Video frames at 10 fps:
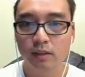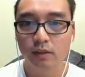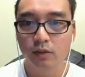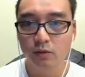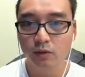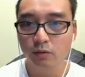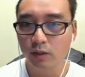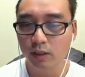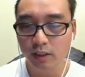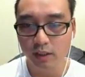you
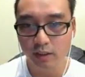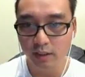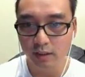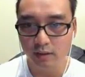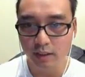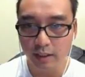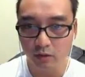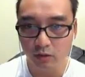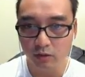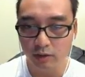want to change the
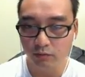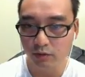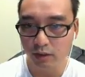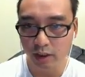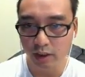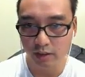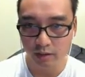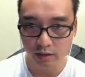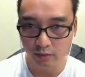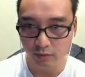title and you want to change
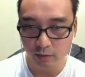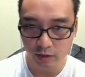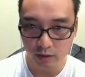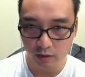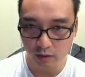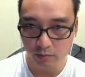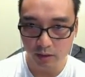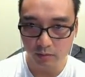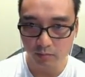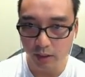the description a little
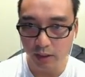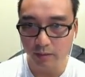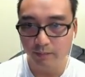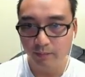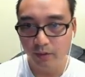bit, but